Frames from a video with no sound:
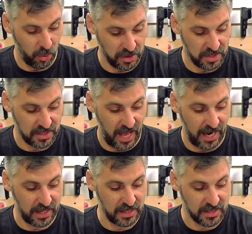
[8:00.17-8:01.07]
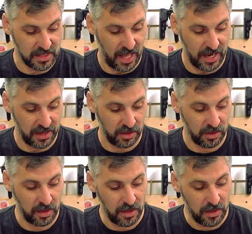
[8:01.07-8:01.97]
more stock
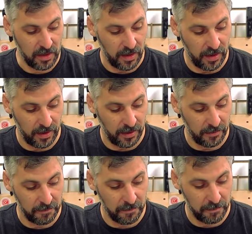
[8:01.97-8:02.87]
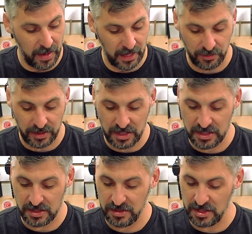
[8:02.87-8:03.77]
style mag
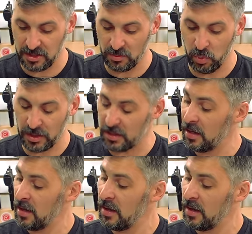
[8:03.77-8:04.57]
release, this is what